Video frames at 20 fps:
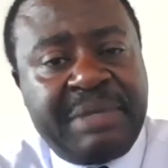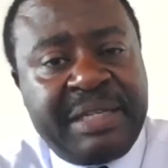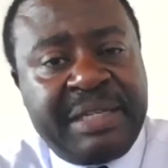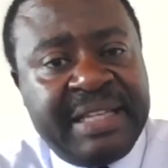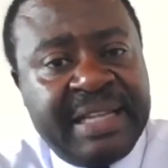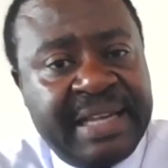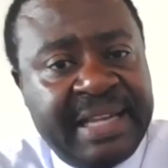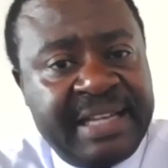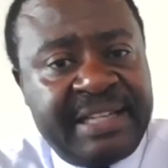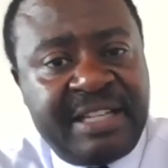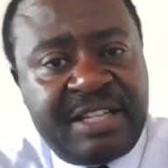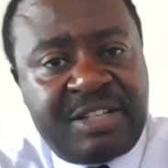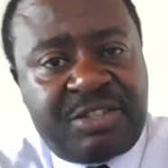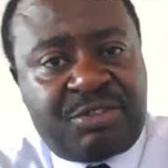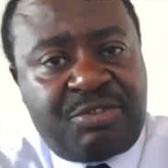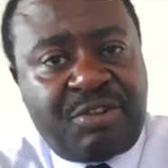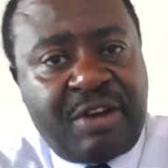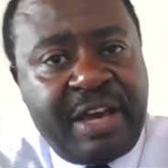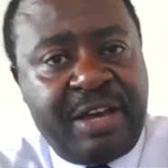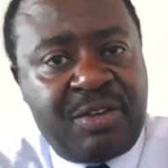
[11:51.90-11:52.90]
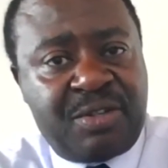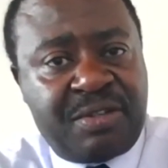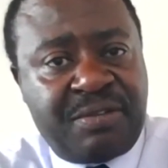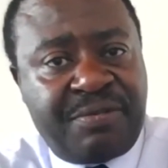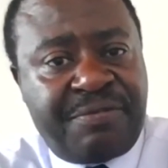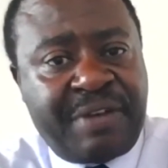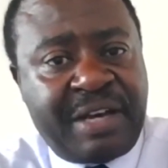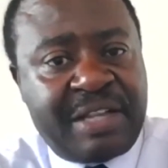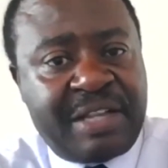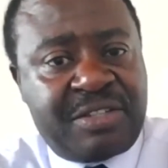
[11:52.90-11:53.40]
But the latest trials
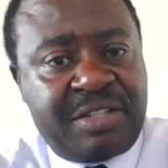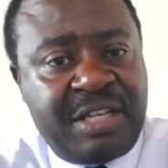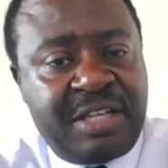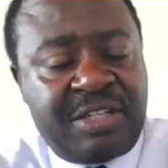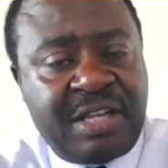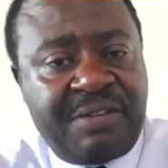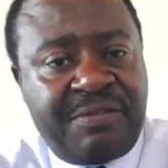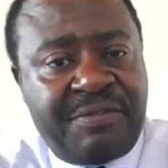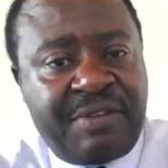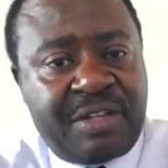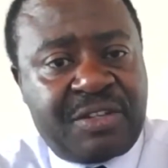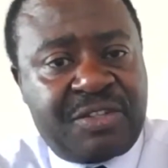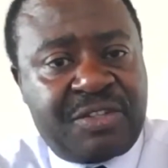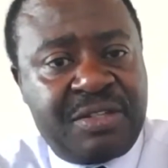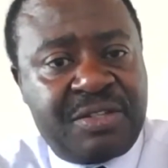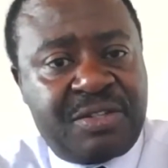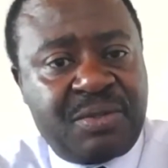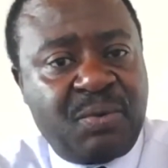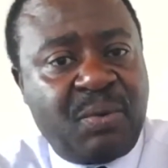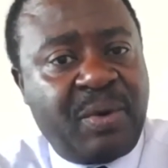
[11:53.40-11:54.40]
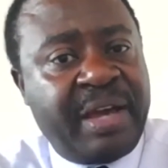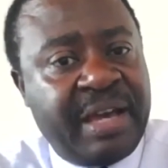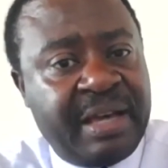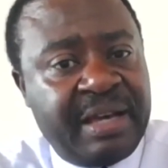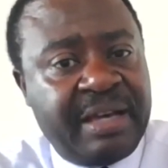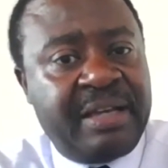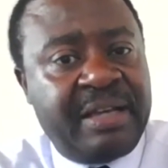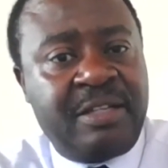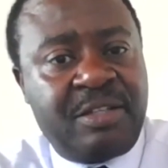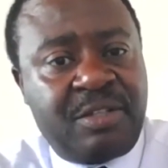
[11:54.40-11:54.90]
of HIV vaccines
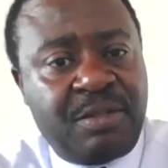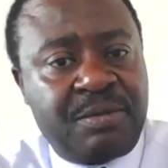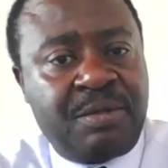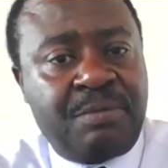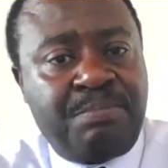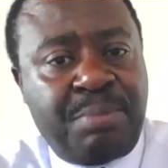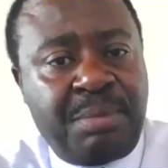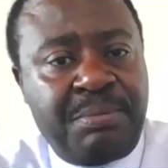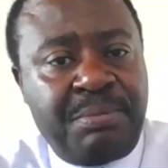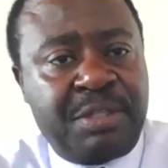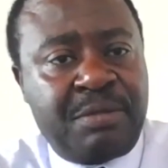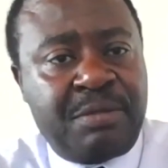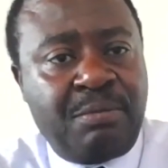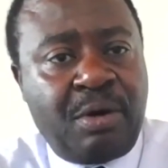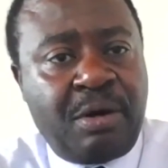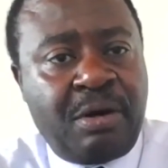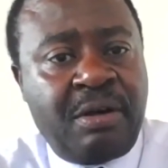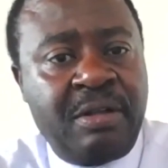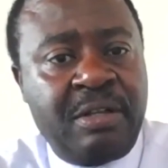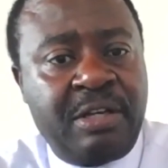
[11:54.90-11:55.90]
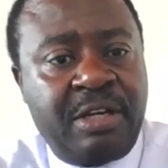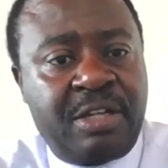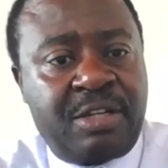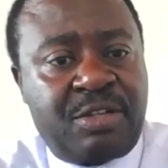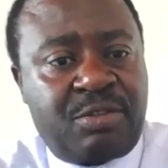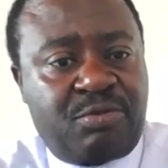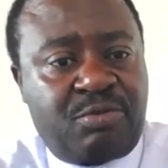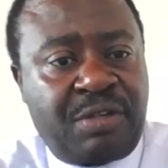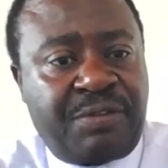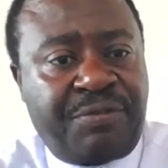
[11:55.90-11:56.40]
were a little bit more
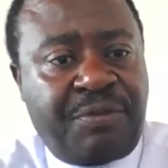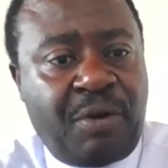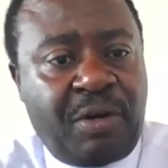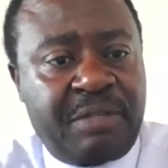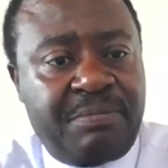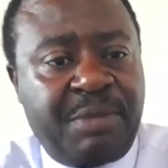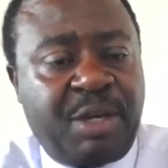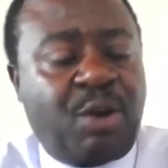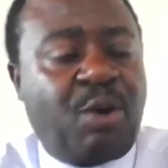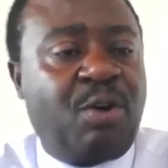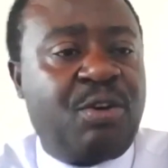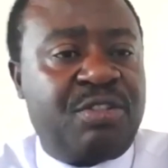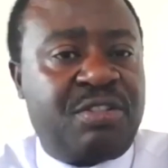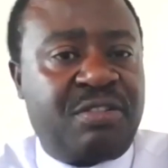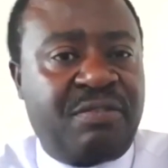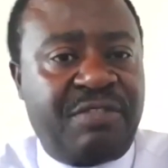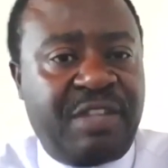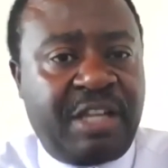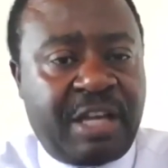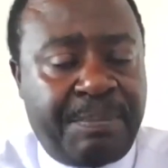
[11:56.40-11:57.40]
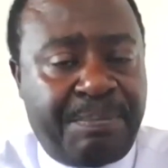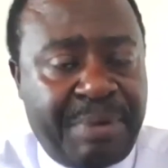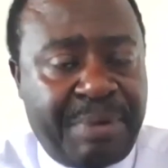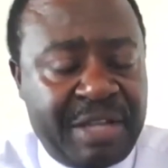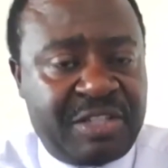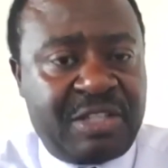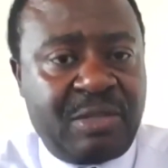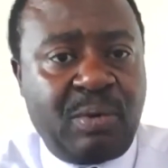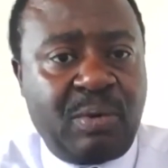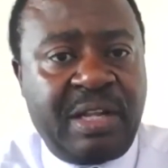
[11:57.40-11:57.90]
straightforward because of the
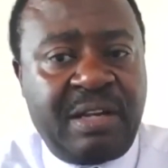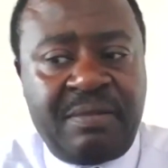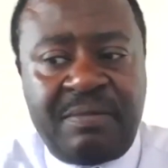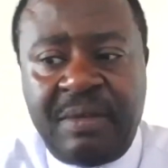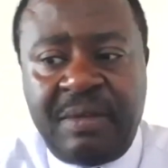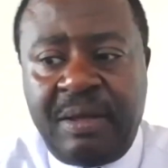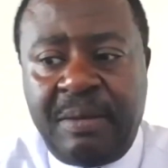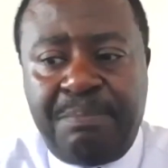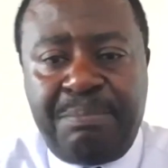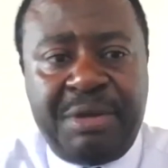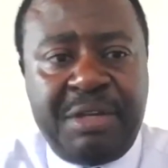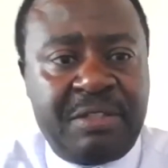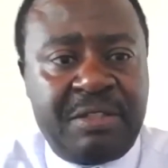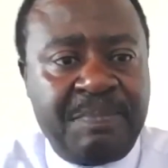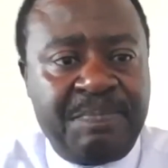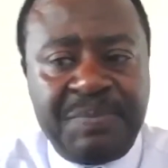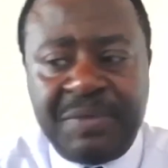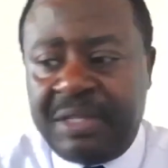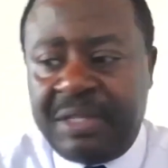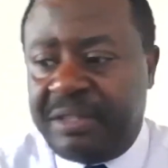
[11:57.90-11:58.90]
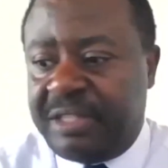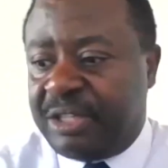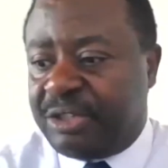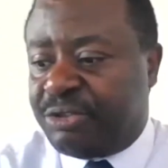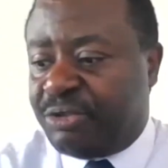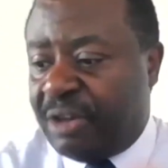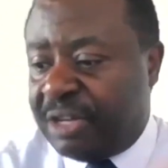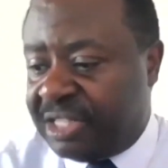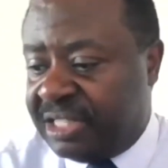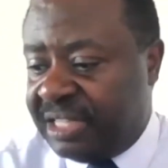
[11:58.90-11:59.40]
capacity we had built, the
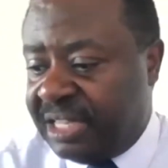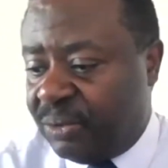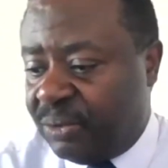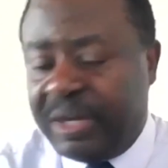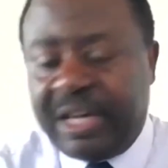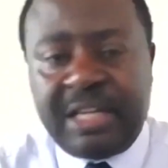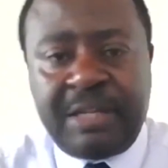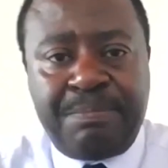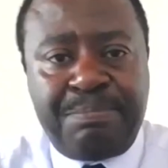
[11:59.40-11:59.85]
trust that we